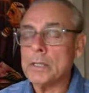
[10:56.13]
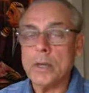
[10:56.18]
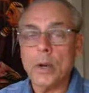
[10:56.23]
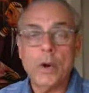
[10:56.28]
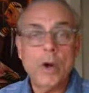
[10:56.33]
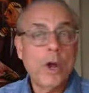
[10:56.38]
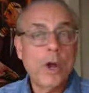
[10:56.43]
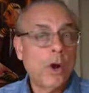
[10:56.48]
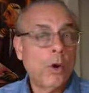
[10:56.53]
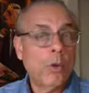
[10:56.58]

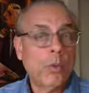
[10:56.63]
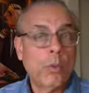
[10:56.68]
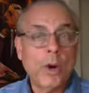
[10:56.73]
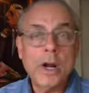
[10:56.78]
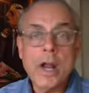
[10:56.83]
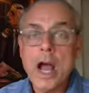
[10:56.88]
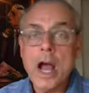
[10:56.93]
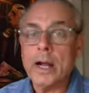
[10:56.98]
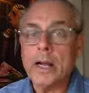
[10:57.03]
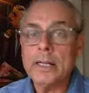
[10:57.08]
So we're
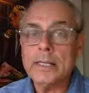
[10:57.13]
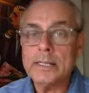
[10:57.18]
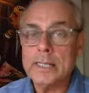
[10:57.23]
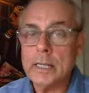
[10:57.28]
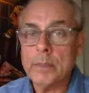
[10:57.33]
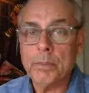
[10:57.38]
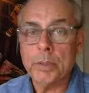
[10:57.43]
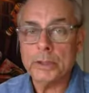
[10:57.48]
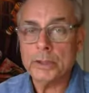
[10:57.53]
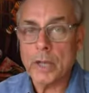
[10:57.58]
not going to
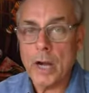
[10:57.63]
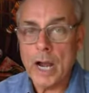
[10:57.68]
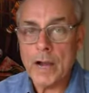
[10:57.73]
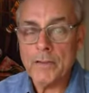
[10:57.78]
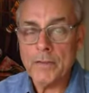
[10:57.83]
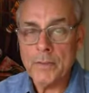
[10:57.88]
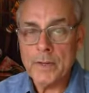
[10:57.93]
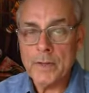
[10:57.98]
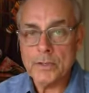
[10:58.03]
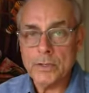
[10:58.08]
see a push higher
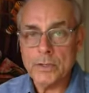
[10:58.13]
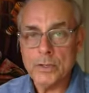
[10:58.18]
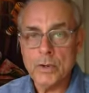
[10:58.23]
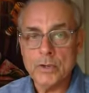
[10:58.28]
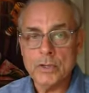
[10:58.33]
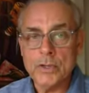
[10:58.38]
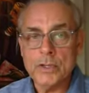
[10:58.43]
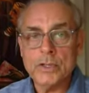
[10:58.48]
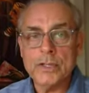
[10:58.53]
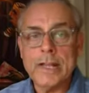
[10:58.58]
from
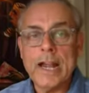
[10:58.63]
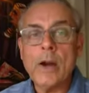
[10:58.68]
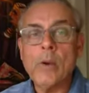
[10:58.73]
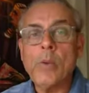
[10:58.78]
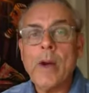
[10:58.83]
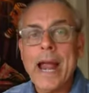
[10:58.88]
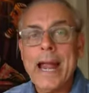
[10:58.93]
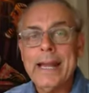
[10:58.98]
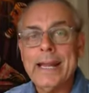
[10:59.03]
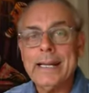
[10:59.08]
institutions. They're
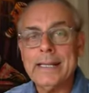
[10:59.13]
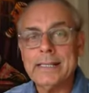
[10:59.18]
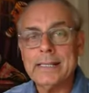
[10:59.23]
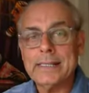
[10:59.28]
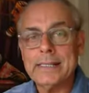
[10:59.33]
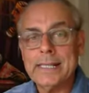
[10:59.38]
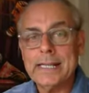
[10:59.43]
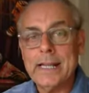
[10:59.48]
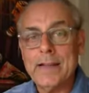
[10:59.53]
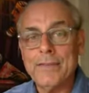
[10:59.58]
waiting
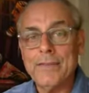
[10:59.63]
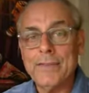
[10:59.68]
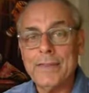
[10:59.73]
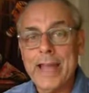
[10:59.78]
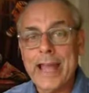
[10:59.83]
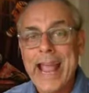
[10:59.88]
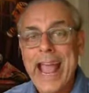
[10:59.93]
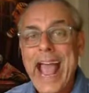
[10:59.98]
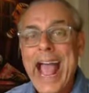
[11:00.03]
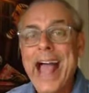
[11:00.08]
to see if
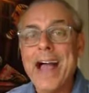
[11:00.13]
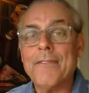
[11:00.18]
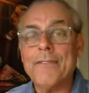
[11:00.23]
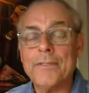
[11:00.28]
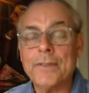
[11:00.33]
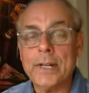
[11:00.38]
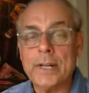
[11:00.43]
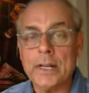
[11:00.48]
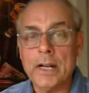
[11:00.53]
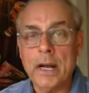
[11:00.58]
they
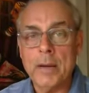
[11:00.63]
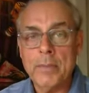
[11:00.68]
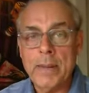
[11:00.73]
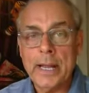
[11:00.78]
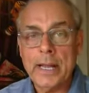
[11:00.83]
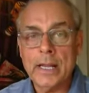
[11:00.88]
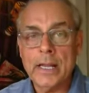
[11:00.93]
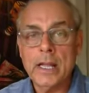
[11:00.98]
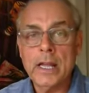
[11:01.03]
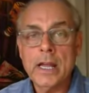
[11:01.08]
have to come
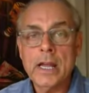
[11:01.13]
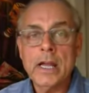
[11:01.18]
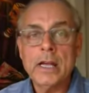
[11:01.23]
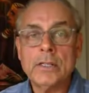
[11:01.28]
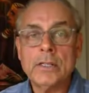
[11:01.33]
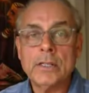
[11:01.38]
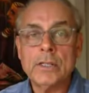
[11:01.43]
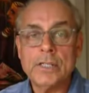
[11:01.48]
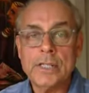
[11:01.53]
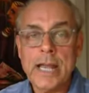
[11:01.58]
in
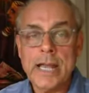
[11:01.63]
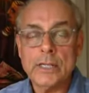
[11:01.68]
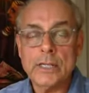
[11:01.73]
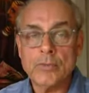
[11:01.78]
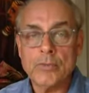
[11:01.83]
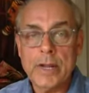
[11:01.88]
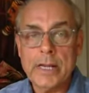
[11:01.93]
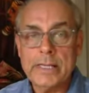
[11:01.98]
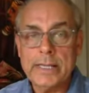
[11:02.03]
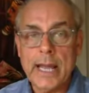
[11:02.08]
to
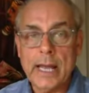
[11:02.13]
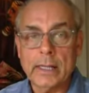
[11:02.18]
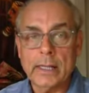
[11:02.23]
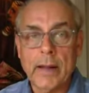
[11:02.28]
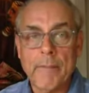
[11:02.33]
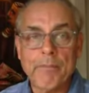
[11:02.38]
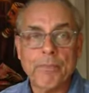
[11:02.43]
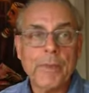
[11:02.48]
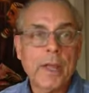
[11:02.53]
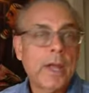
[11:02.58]
chase retail
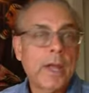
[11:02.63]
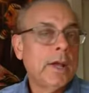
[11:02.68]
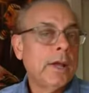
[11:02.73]
up.